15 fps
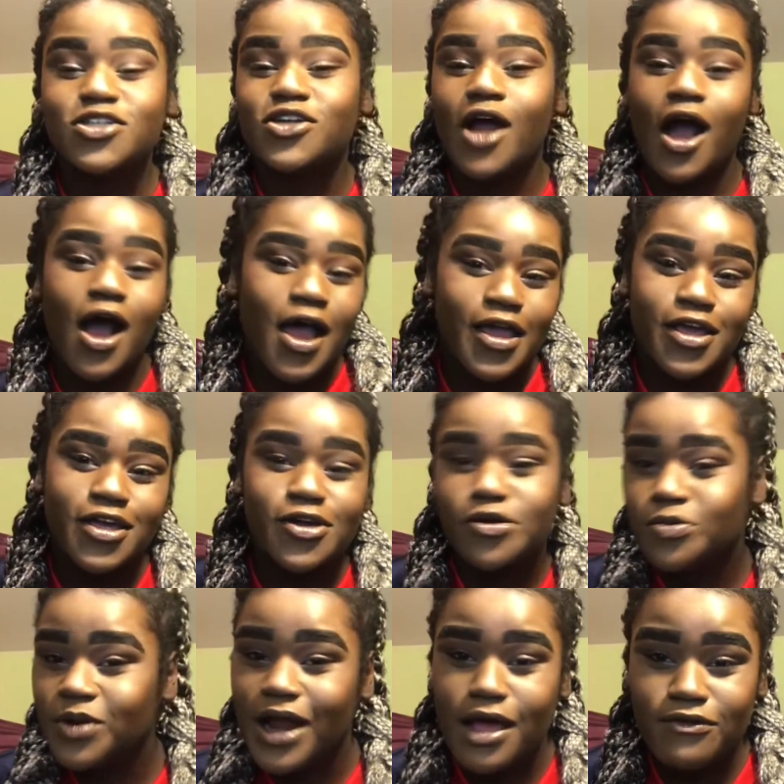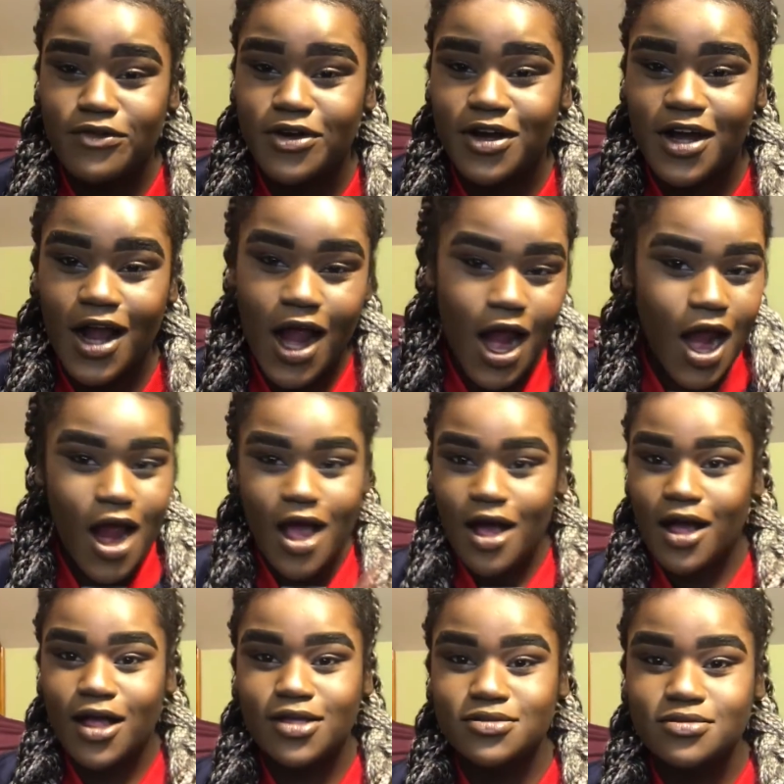high or whatever,
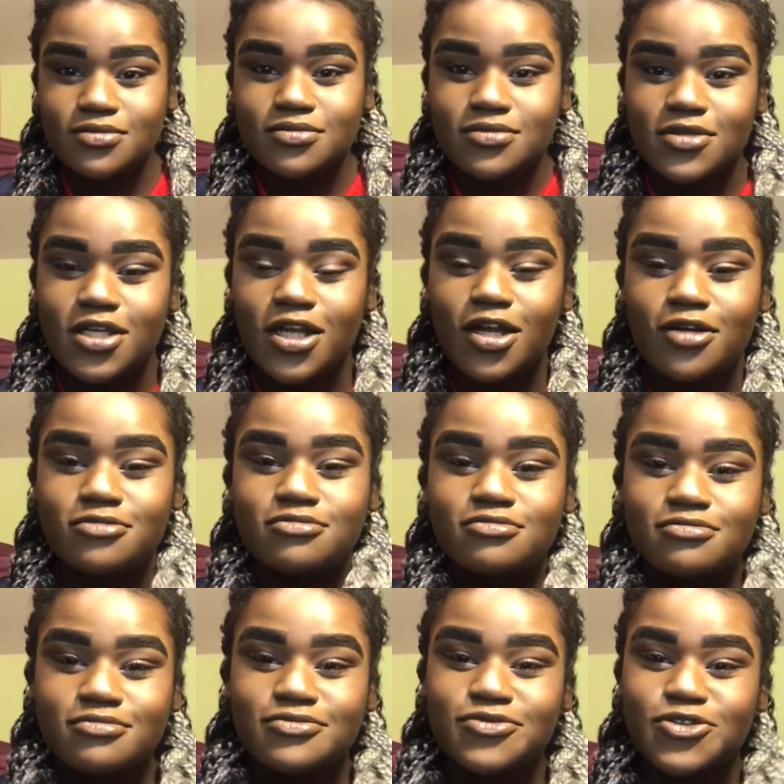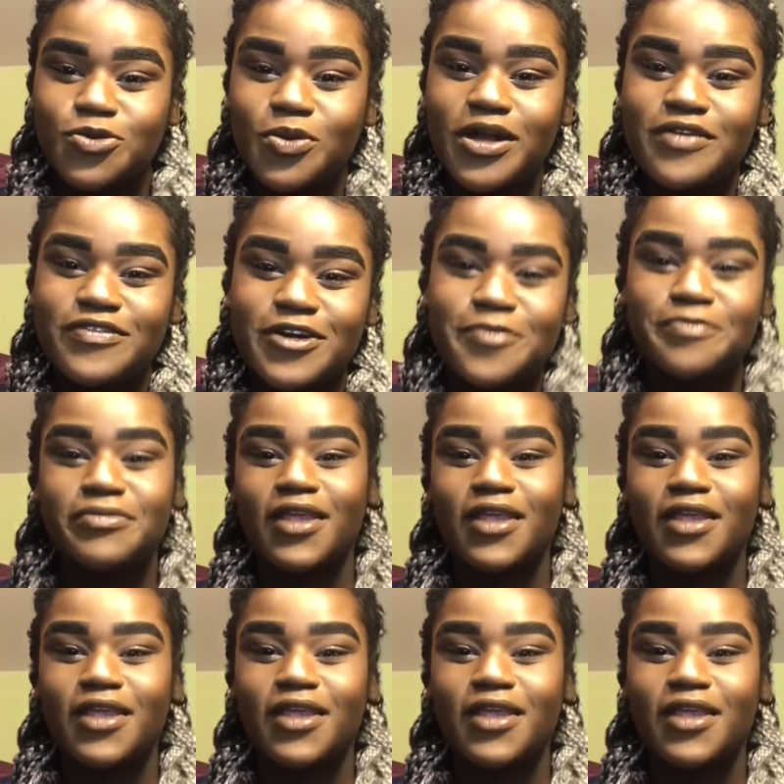you know, whatever.